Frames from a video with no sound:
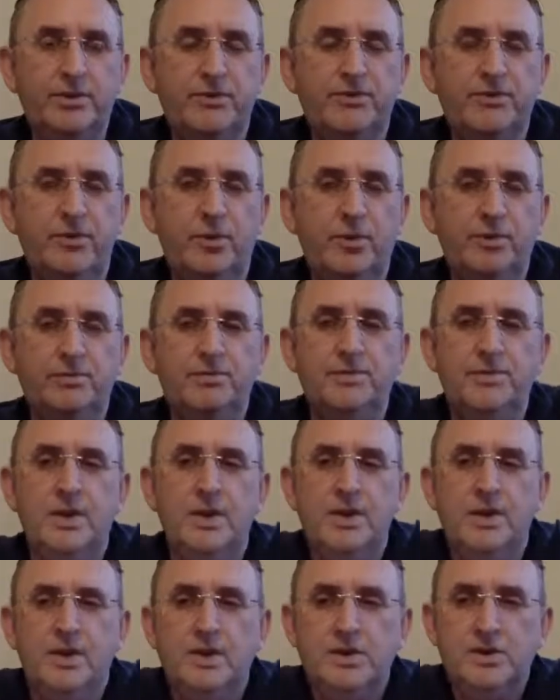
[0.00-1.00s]
or form.
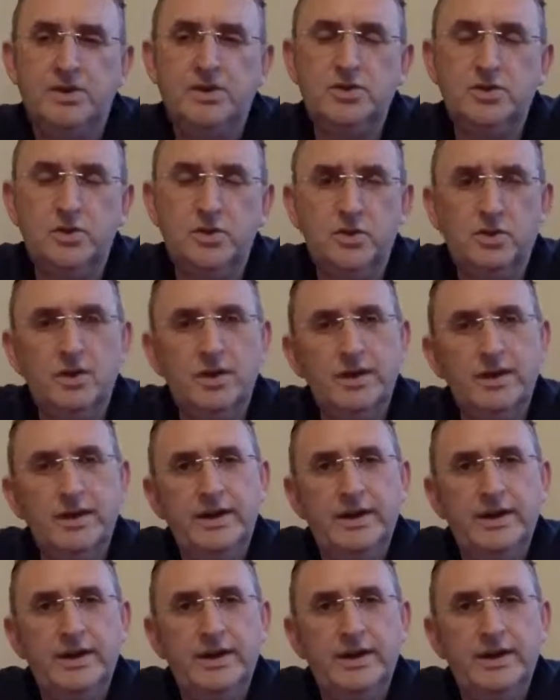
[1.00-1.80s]
So